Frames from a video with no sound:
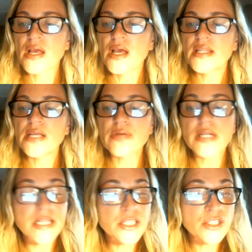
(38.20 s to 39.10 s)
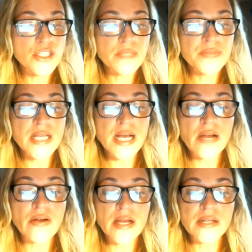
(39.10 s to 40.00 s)
that relationships
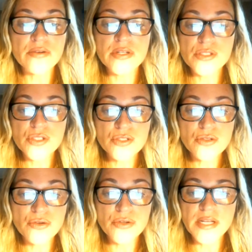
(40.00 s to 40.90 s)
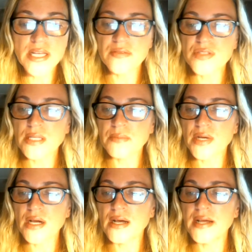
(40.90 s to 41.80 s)
are under scrutiny of some
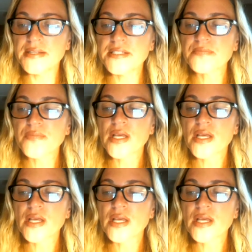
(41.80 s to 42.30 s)
kind,